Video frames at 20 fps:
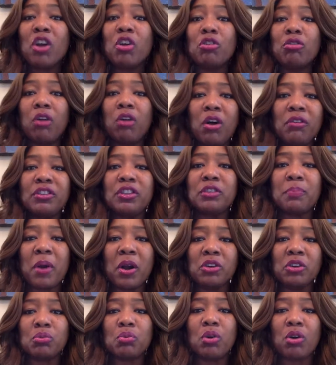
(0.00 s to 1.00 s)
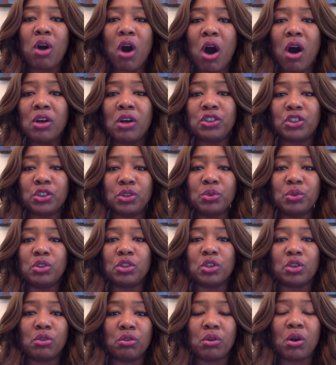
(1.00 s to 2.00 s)
Growth spurts will cause you
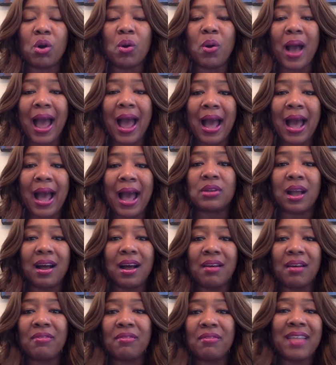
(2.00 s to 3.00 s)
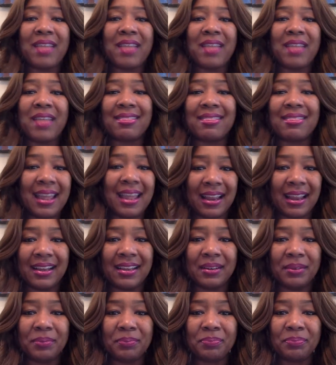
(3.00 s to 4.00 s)
to grow out of that thing.
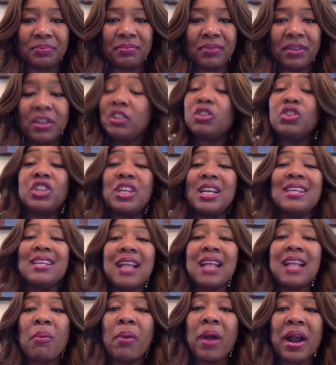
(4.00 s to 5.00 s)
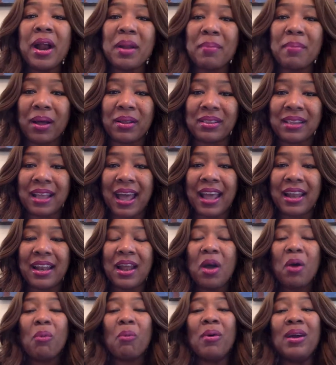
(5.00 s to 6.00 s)
So she's not worried about that.
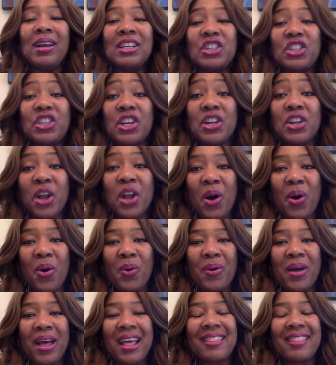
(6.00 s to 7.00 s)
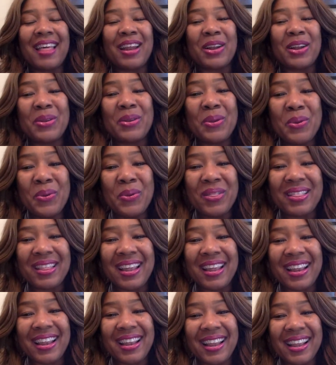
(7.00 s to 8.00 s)
What does she know? That a new
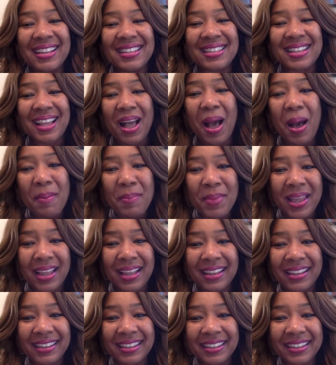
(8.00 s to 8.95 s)
thing is coming.